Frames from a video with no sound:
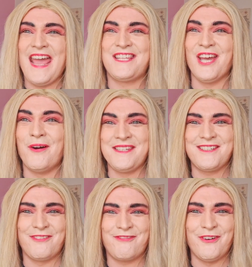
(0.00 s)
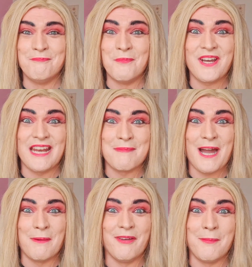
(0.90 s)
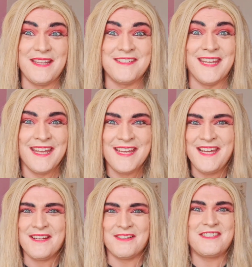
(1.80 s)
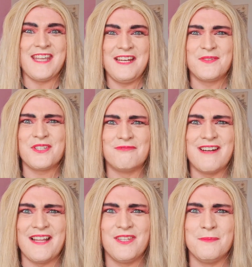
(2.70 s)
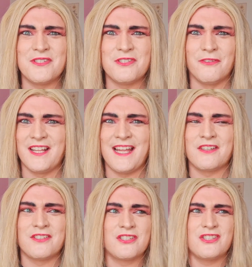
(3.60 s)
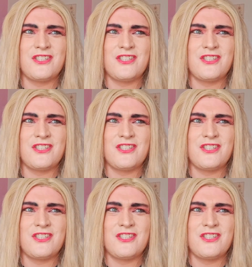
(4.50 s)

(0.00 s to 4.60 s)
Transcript: It's always good fun mucking about with him, isn't it? Just send them some random stuff, like just